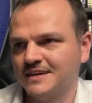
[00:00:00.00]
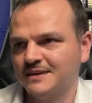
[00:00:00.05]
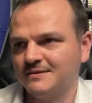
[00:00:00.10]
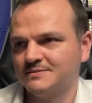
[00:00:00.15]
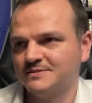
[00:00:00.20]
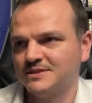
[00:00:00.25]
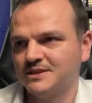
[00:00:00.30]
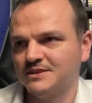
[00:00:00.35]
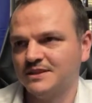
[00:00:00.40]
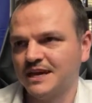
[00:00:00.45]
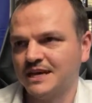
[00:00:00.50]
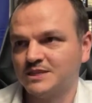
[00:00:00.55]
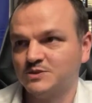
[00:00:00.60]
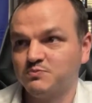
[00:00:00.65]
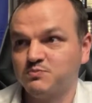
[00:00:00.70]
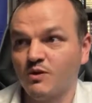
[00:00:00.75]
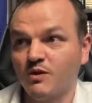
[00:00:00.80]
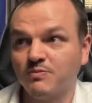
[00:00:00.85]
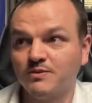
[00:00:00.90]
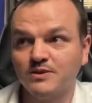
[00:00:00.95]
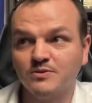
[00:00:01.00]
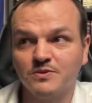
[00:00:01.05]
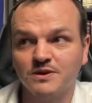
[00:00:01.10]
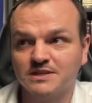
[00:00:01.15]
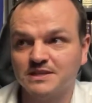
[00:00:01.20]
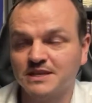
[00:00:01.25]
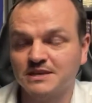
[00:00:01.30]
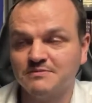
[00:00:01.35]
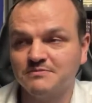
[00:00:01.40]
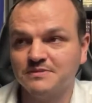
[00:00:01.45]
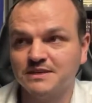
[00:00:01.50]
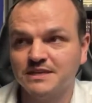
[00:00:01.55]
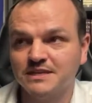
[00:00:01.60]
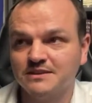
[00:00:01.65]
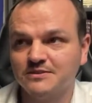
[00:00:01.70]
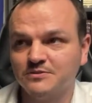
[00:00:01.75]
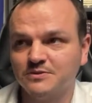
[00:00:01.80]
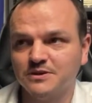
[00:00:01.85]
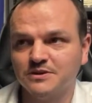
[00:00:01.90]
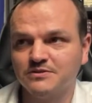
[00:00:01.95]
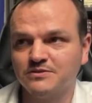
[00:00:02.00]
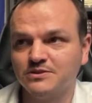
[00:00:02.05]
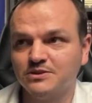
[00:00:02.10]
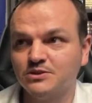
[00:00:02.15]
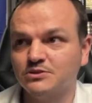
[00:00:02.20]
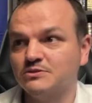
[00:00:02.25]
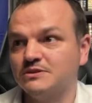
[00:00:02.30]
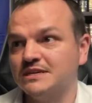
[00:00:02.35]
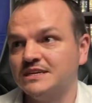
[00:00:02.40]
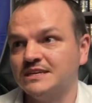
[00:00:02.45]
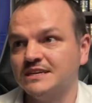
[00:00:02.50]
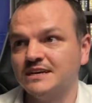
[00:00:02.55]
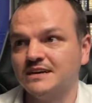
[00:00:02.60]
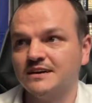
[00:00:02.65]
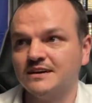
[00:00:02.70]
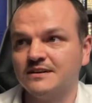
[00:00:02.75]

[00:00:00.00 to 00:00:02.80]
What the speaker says: So that's probably what they mean with you need